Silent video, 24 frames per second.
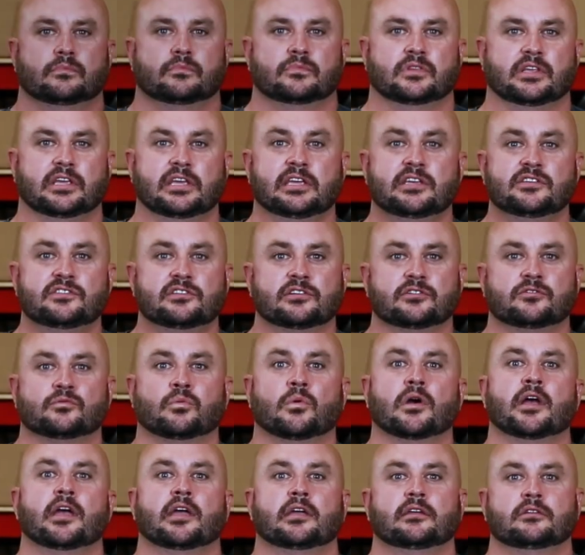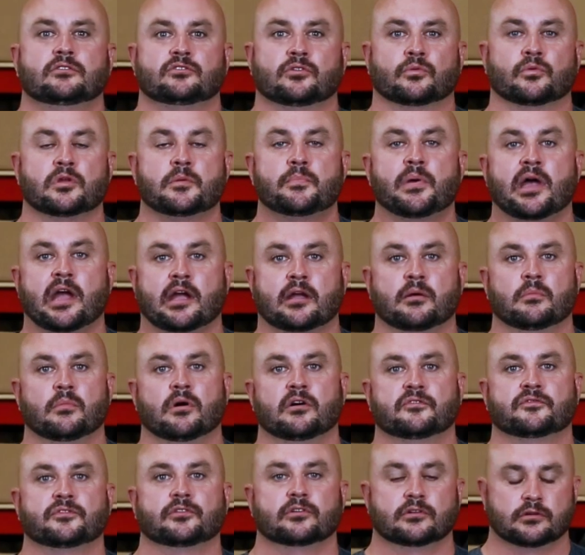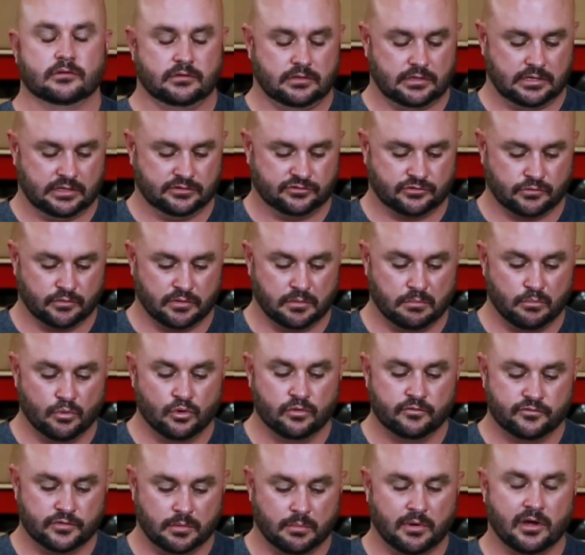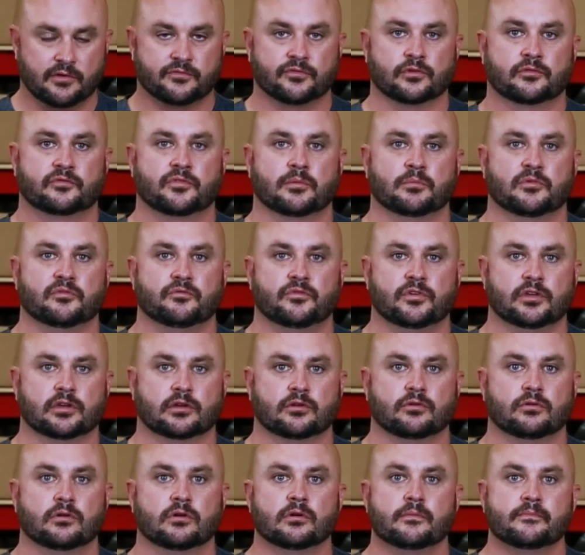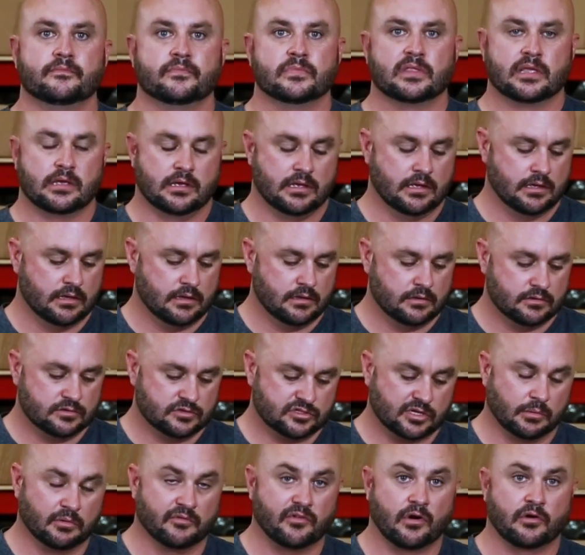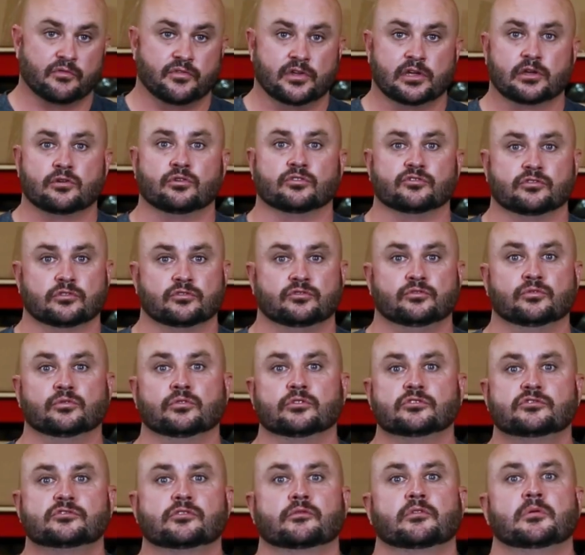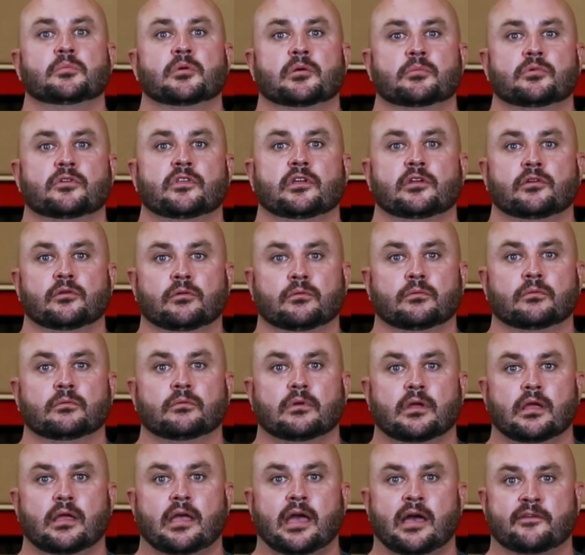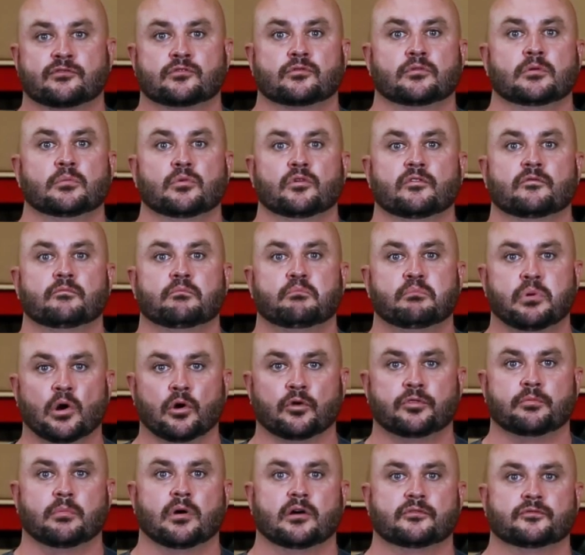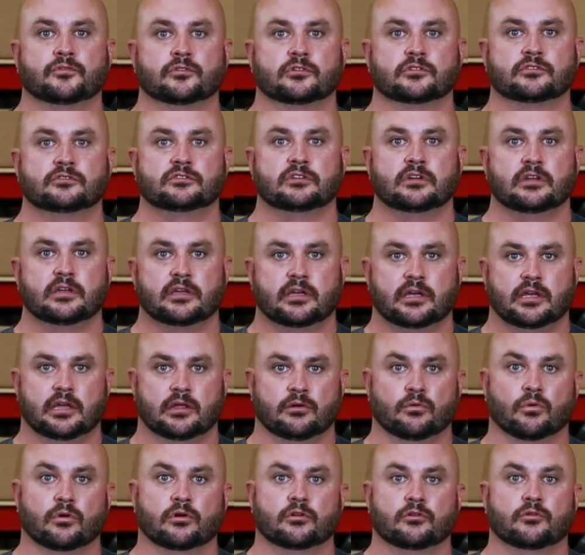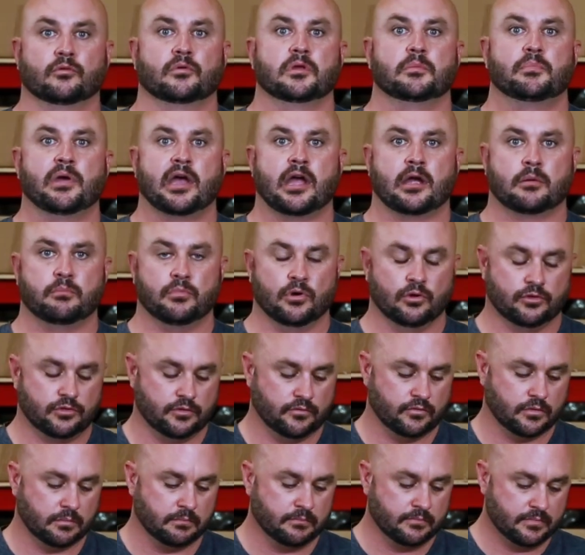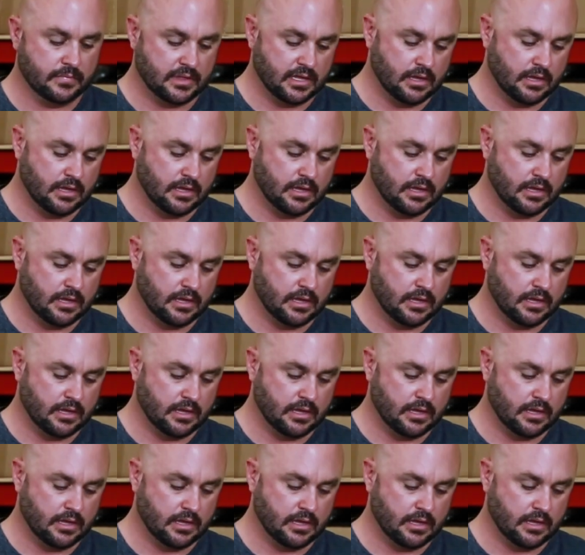The easiest way to repack a muffler is to remove the muffler from the vehicle. Some of our vehicles are dual, so remember that you have to remove both mufflers in order to repack both of them.